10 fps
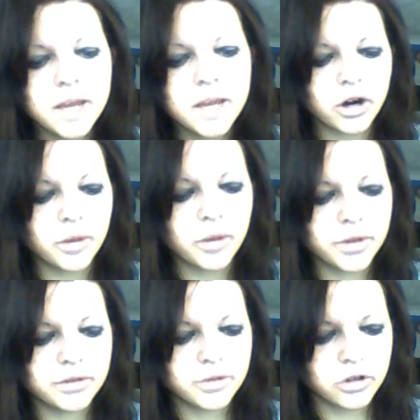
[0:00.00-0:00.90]
My
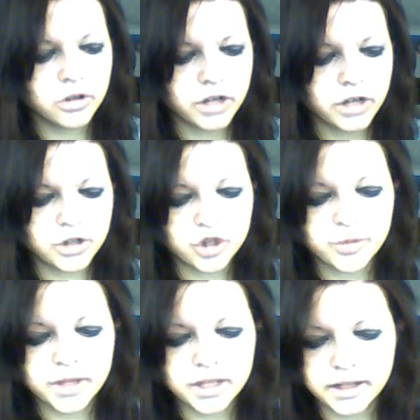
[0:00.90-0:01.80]
computer broke, and it only took
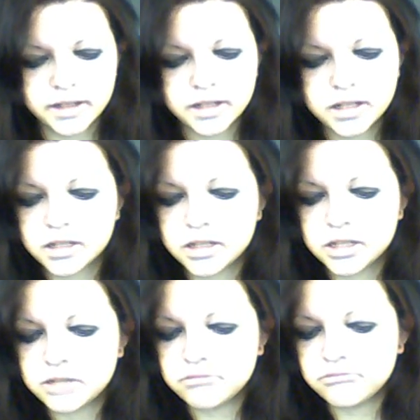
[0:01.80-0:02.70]
me
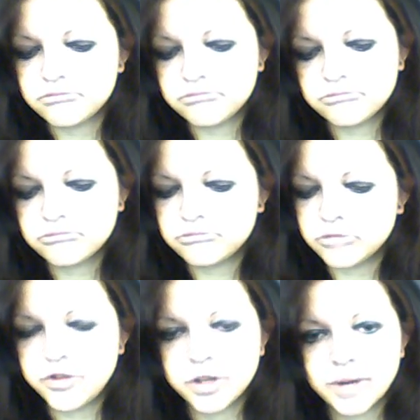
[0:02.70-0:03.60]
a
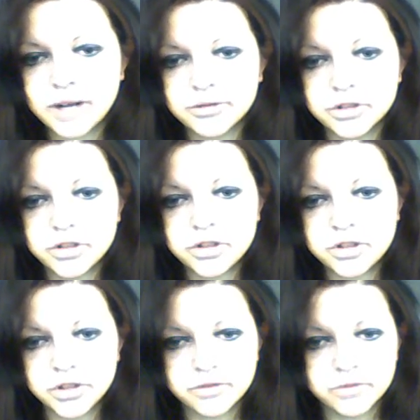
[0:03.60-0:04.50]
few hours
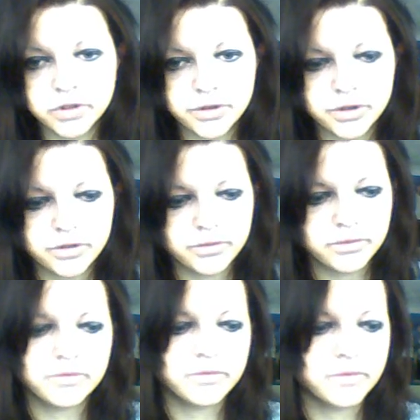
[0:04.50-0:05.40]
to run through
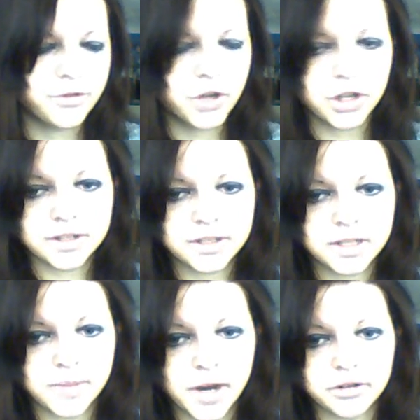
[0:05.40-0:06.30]
the
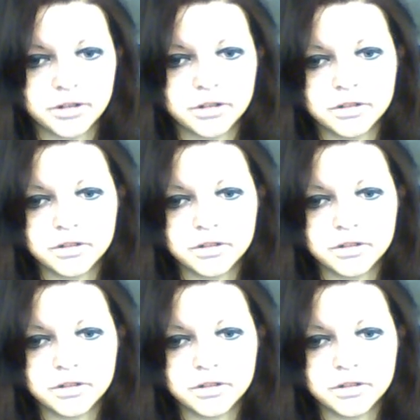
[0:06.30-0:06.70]
first Spyro,